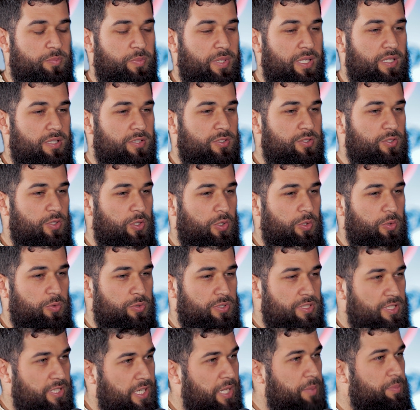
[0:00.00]
being so
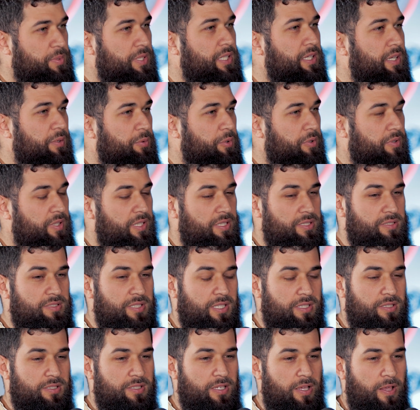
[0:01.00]
skeptic about this
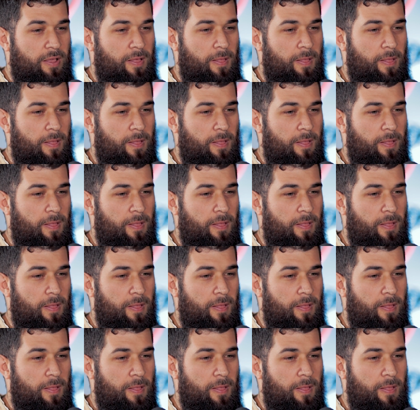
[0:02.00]
that